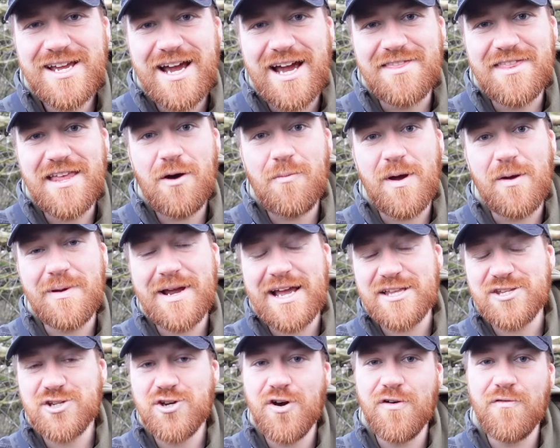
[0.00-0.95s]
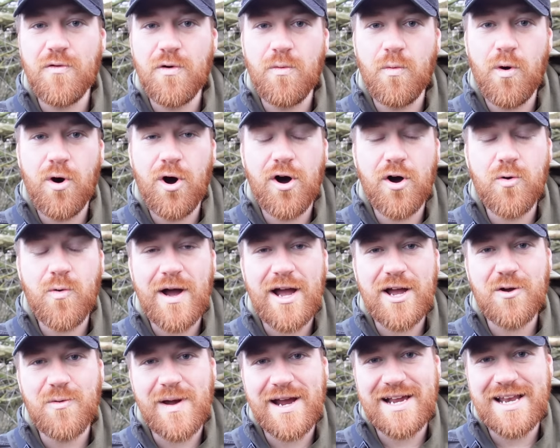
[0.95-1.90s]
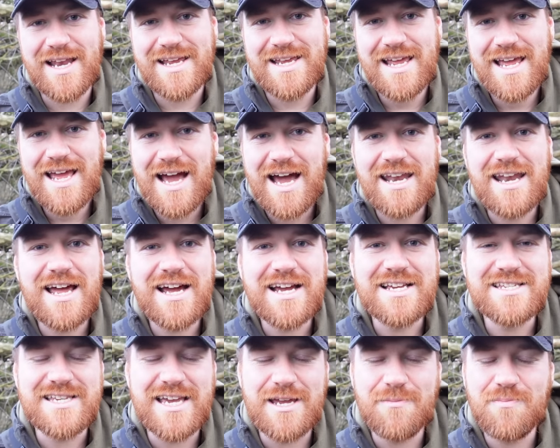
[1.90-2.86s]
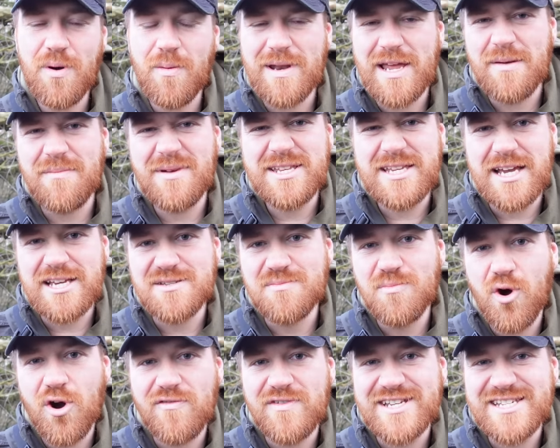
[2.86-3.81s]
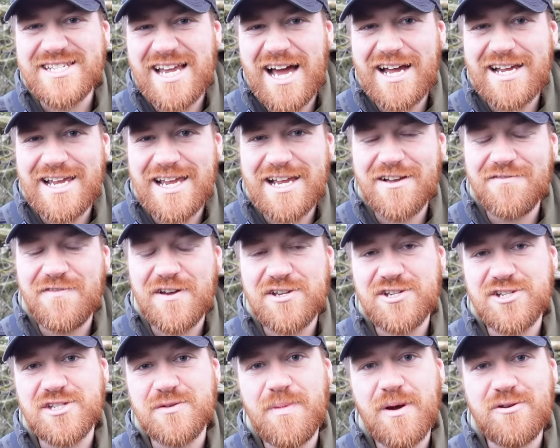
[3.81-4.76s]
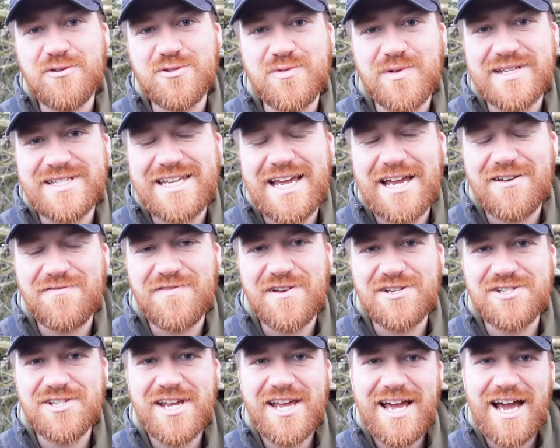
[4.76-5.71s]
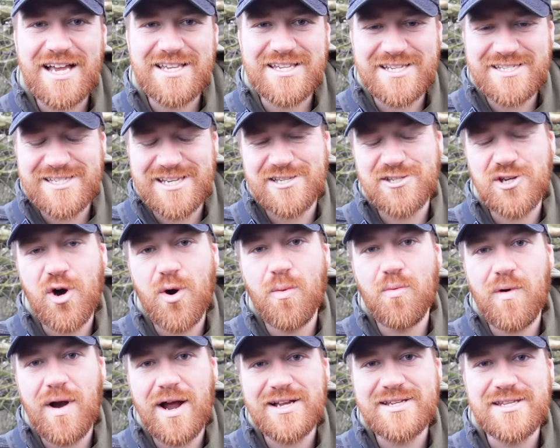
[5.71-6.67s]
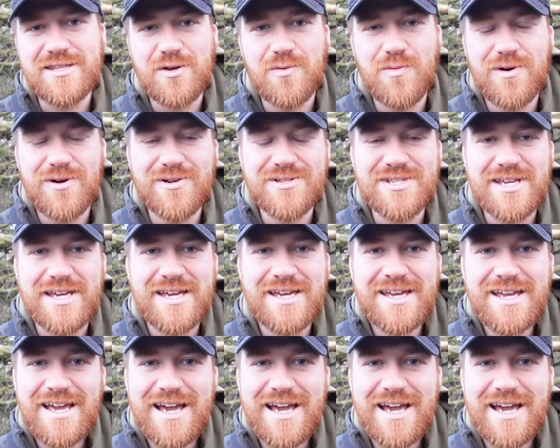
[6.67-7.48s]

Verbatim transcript: And that way we get to cover water quite quickly, and like I say, it probably imitates more of a dying fish as opposed to a dead fish, as it sits upright in the water.